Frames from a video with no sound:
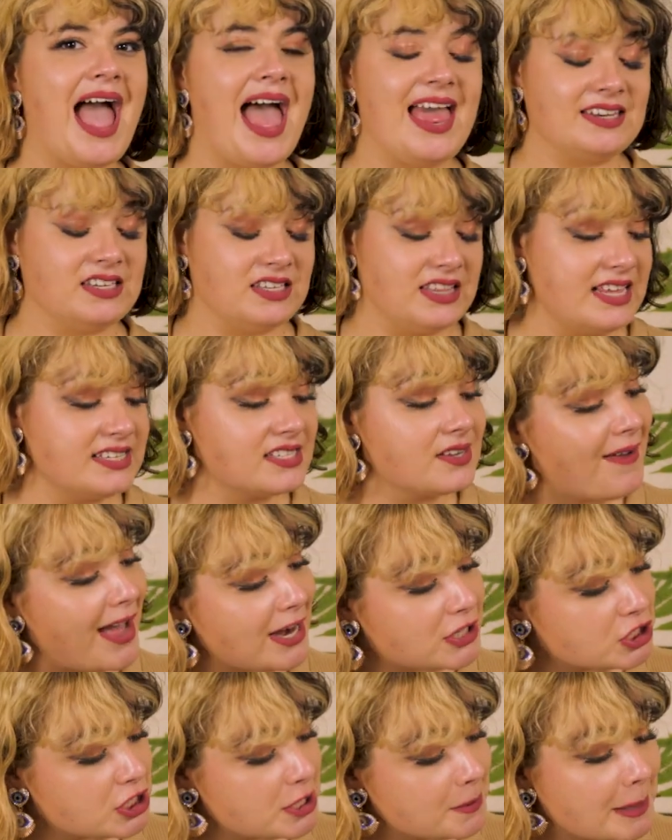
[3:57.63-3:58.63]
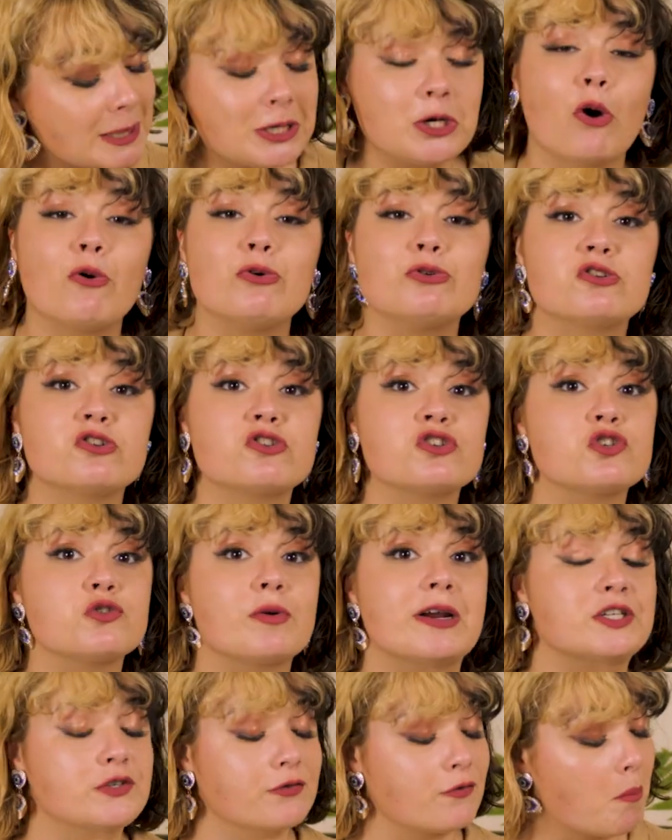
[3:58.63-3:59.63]
and these have actually been known to
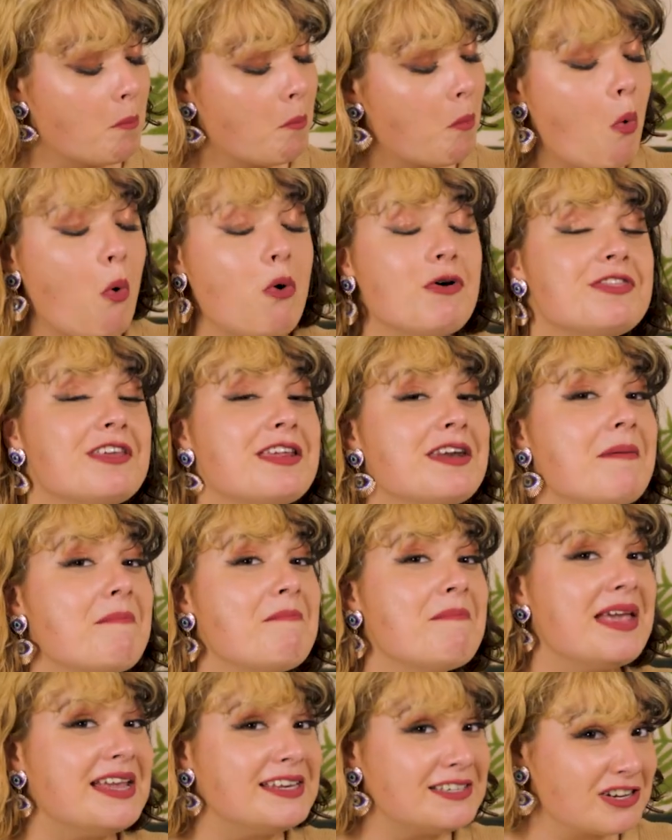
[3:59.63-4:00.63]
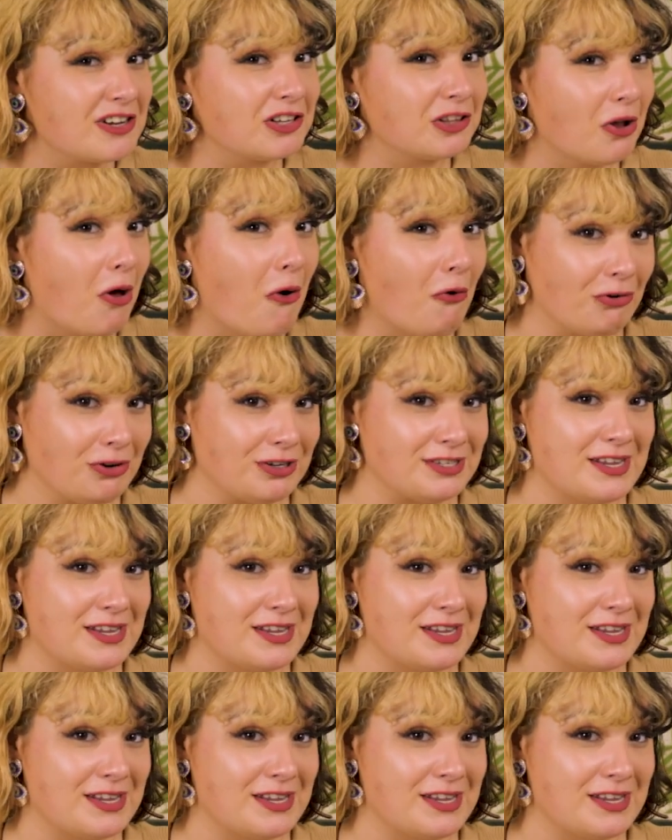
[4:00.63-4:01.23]
stretch for more than 1 metre long